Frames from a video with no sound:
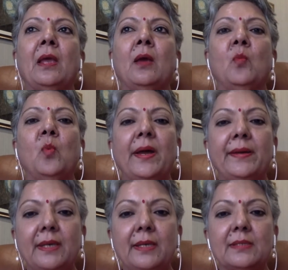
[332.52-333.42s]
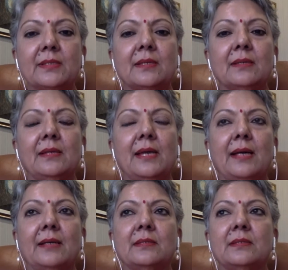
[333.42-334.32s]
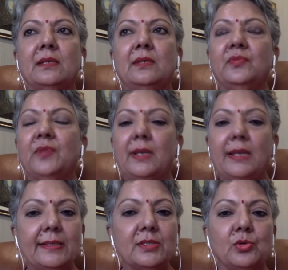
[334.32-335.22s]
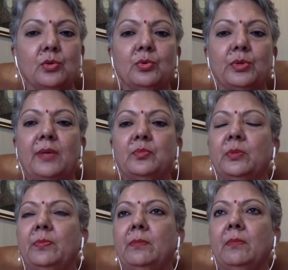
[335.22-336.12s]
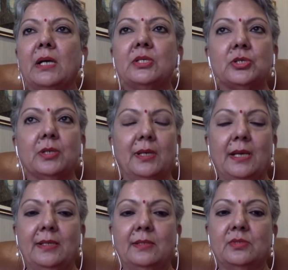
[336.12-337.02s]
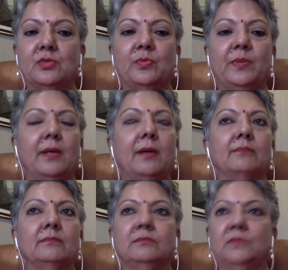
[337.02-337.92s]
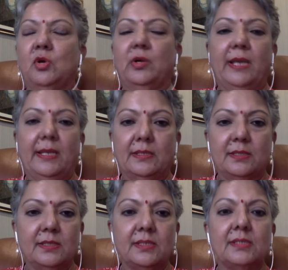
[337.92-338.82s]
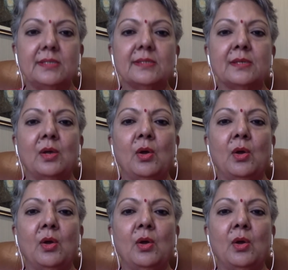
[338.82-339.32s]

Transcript: worried that if they let go, they would be marginalized or become non entities,